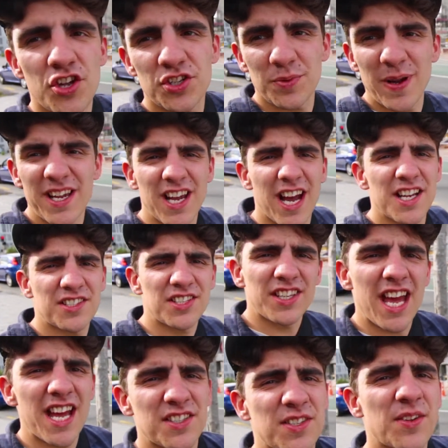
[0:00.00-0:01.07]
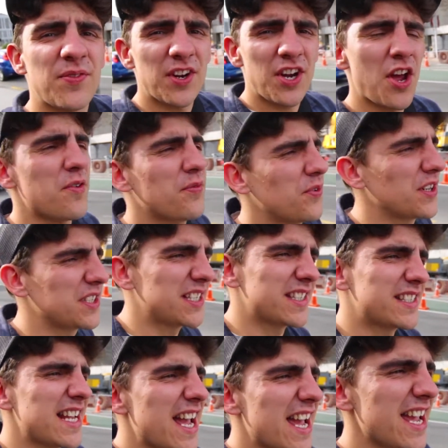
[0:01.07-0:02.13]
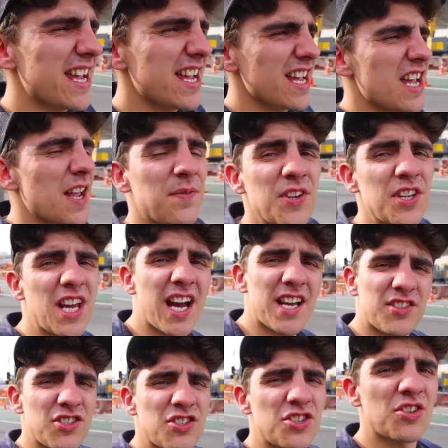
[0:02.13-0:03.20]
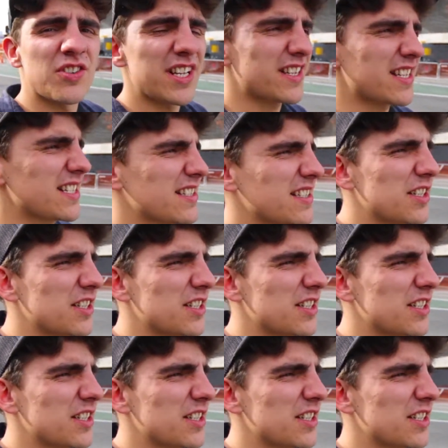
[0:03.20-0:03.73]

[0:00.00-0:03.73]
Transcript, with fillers: Sweet guys, so that's the video for today. If you guys enjoyed this